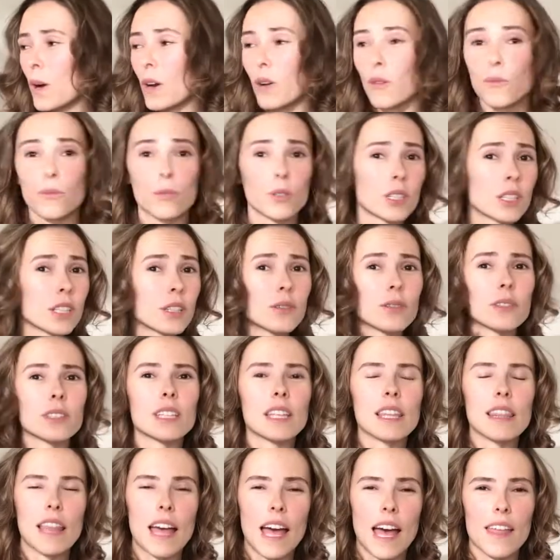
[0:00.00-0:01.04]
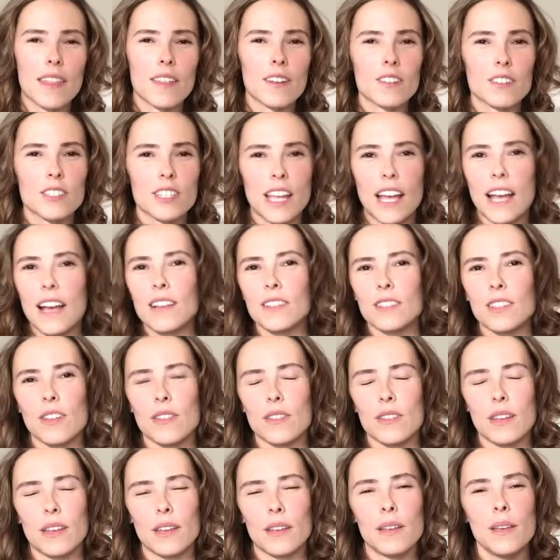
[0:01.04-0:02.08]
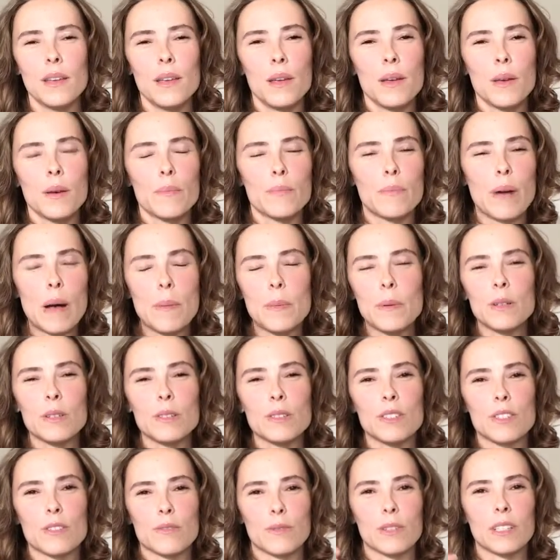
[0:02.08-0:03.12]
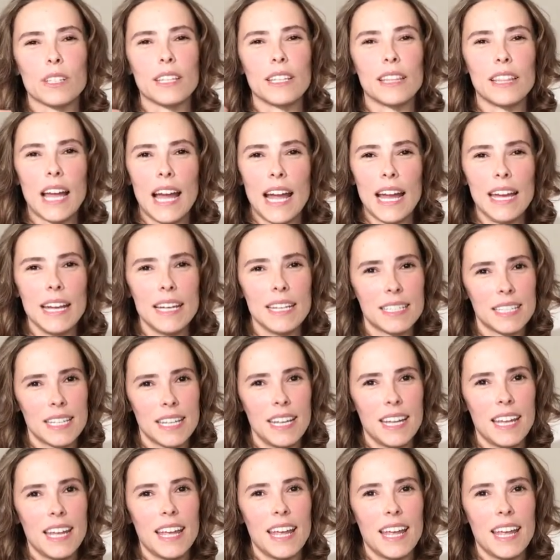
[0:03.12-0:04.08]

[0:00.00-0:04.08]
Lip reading: Bar really lathers. It has all the bubbles, really light,